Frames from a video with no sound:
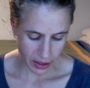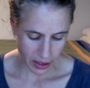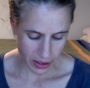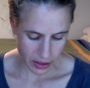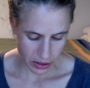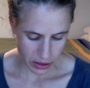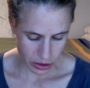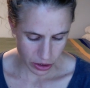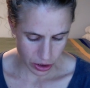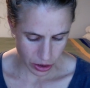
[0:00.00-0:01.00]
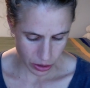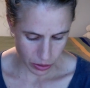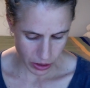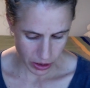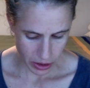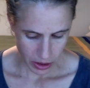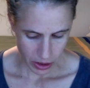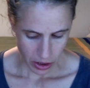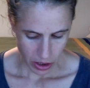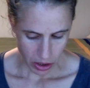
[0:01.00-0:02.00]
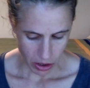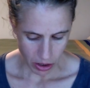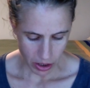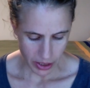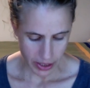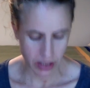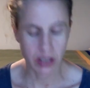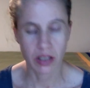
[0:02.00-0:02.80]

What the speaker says: again, this is due on